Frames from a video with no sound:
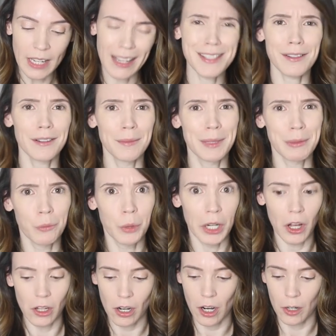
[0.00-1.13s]
as we
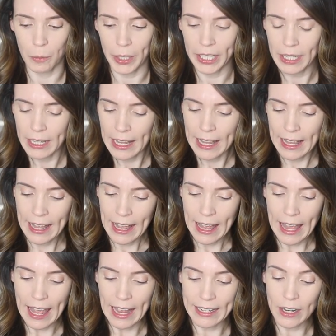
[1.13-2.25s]
all are, aren't we?
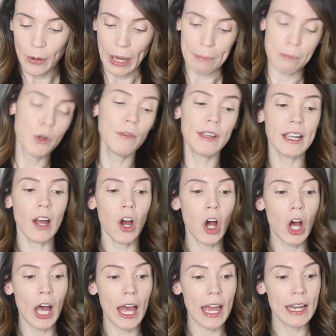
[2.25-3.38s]
And okay, moving
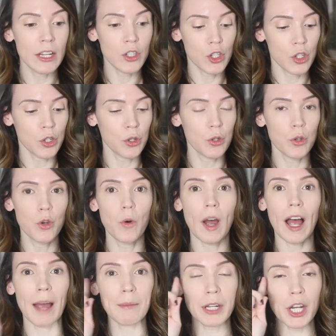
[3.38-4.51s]
on to,
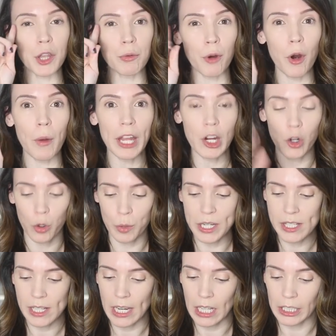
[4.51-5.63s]
I'm gonna throw a
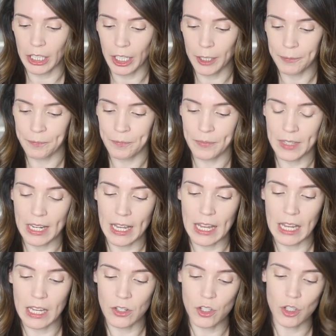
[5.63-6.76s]
crease color
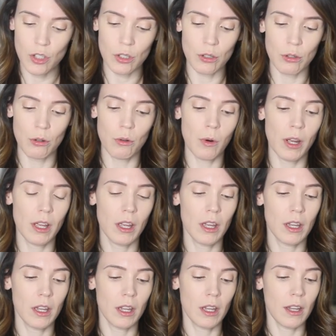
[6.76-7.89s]
into,
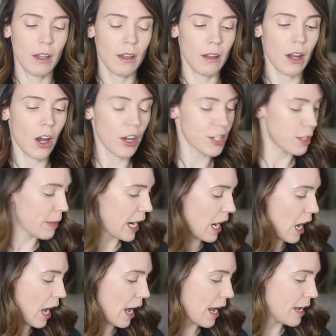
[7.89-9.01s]
onto my
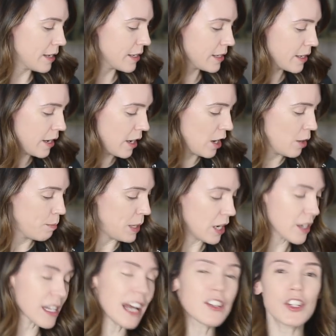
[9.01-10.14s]
eyes,
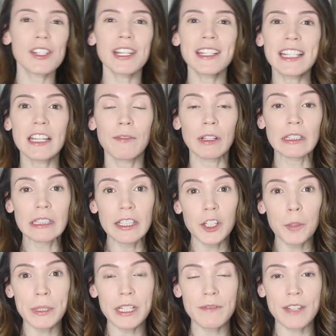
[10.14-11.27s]
because I just like to give a
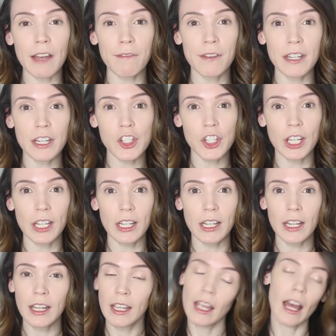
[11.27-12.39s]
little bit of definition.
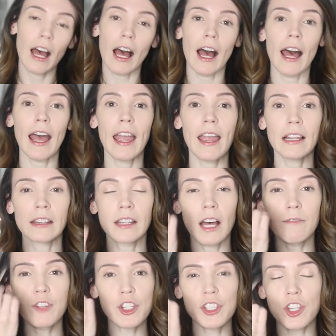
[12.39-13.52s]
I
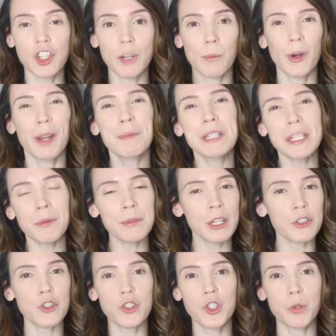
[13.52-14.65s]
love just a shimmery, I mean, sometimes
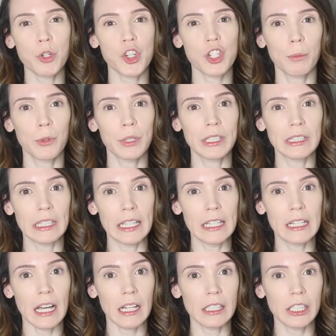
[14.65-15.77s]
I'll just do a shimmery lid
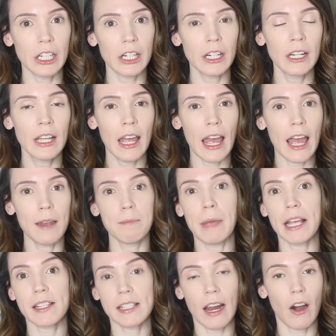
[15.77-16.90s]
color and
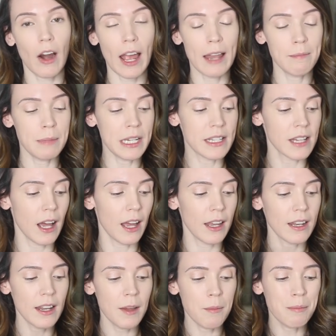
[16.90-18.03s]
mascara and be
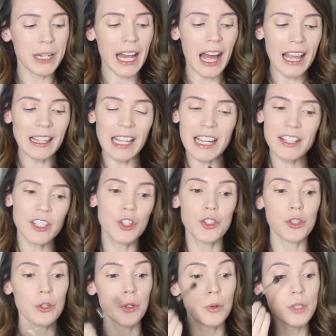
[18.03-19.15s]
done, but I like to
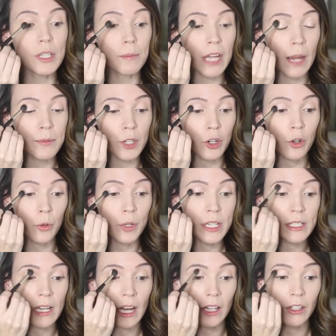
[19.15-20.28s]
do sometimes a
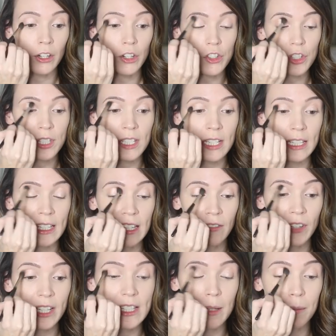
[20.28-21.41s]
crease color just to give
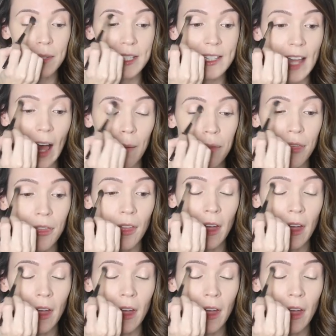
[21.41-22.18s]
it some depth.